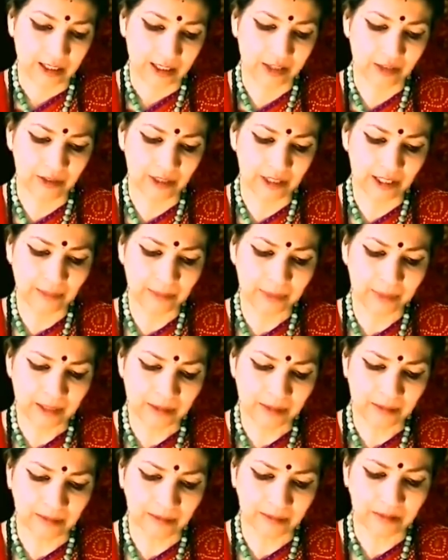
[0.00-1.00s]
Can you tell me?
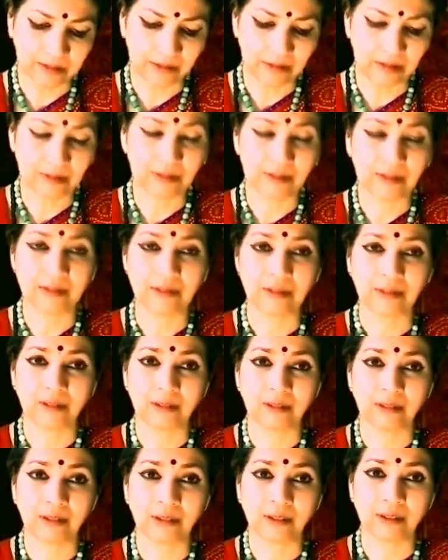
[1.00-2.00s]

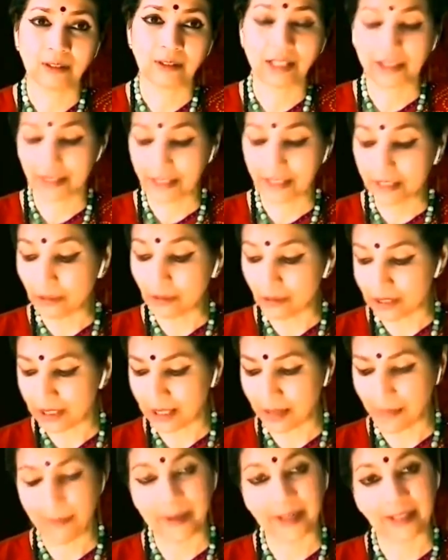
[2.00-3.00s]
So Nandi looks
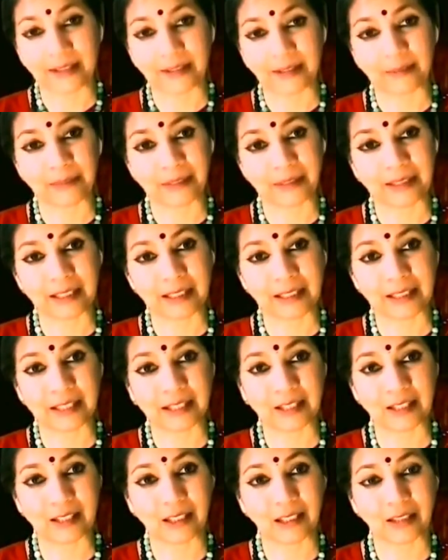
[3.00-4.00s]
up at him and he
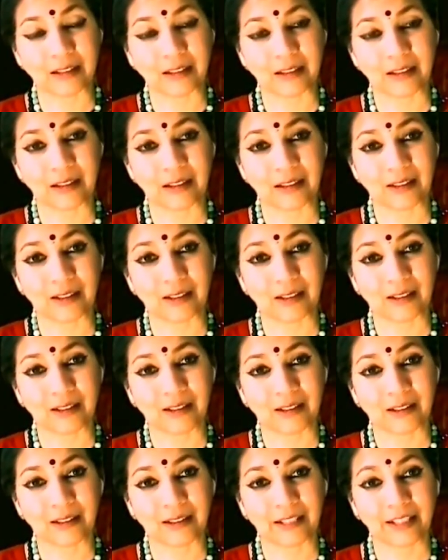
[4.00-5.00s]
says,
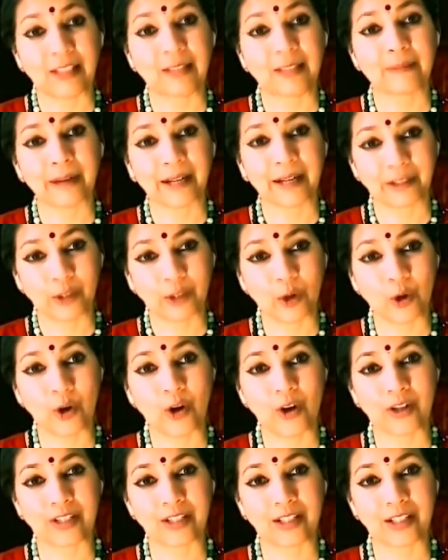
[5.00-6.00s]
it's my
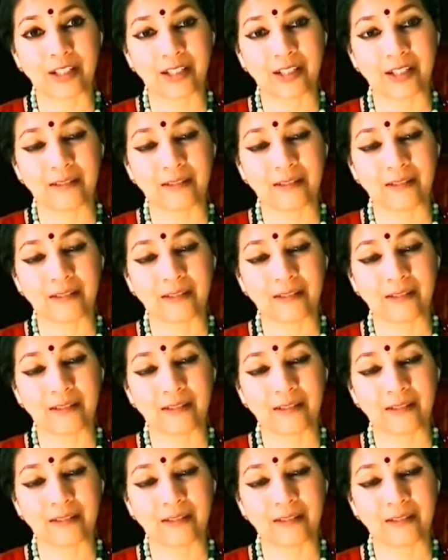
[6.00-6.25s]
Lord's